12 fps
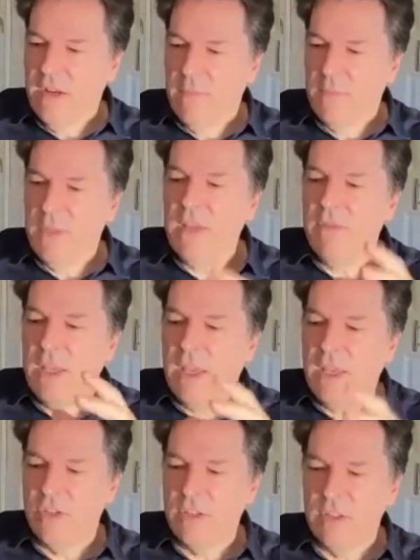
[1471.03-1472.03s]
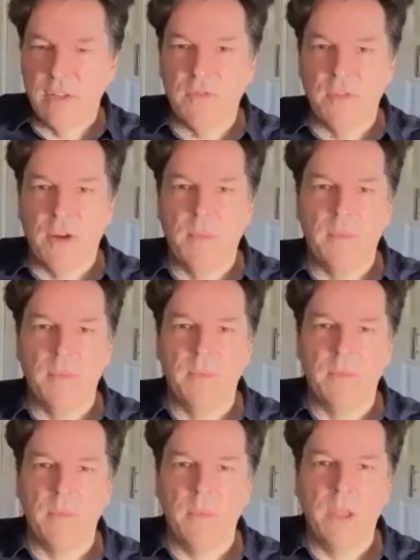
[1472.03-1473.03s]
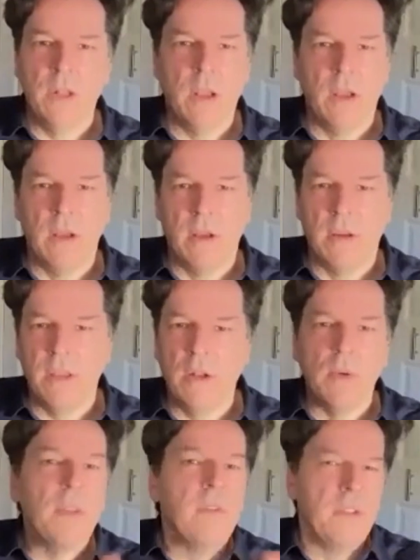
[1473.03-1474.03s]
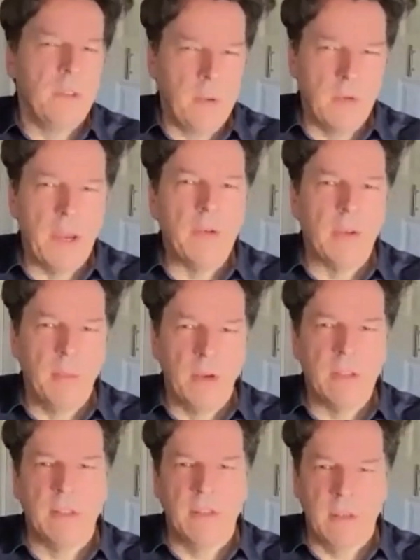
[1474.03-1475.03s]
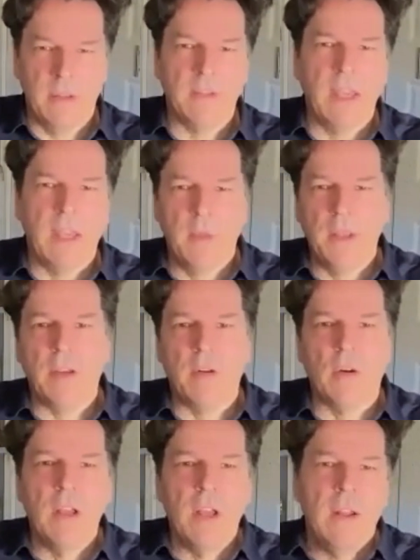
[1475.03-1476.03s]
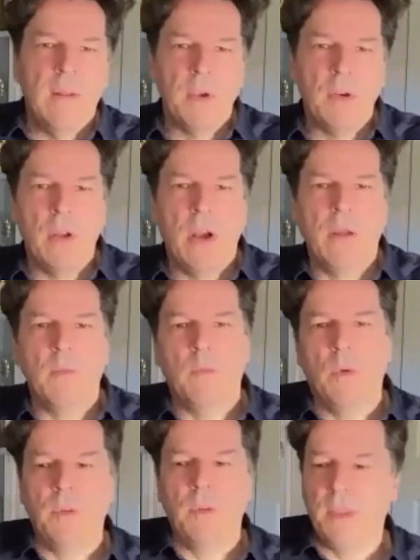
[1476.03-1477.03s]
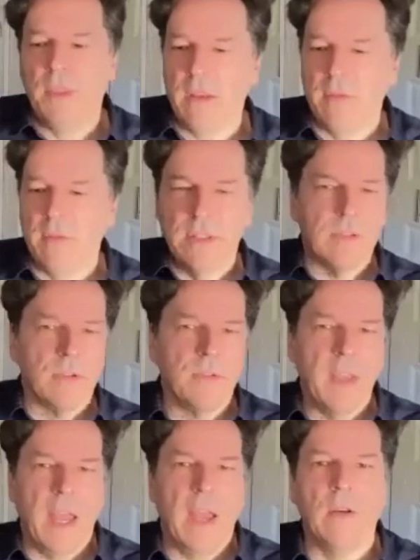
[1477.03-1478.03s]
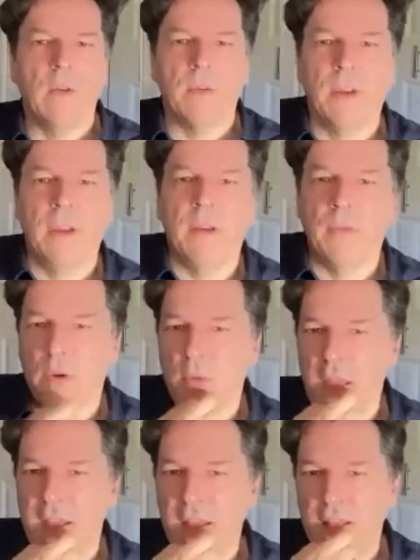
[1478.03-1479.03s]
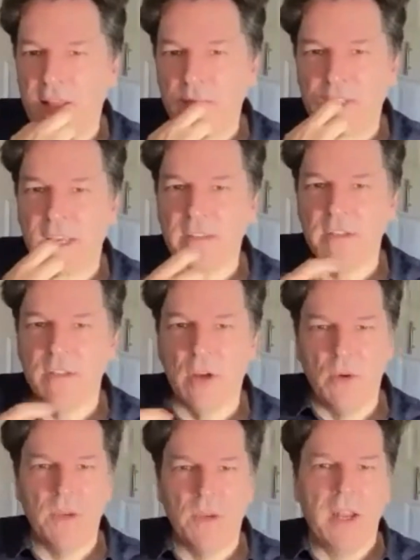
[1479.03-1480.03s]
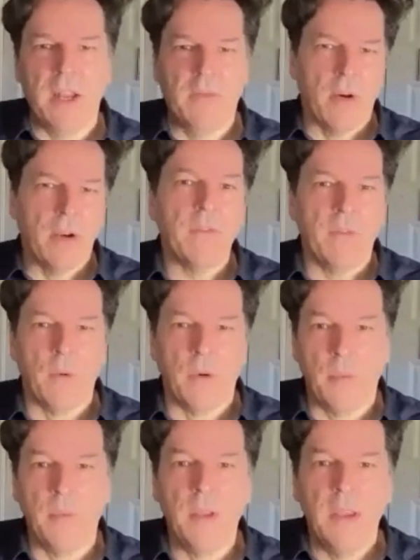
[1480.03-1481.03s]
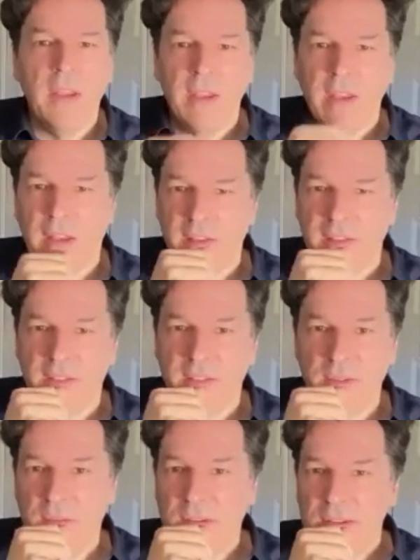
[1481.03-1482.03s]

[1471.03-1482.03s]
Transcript: deviations from in the Philippa Gregory books. I think are the same. Like they're not what we would think of as sort of category romance, which has its own kind of art form as to,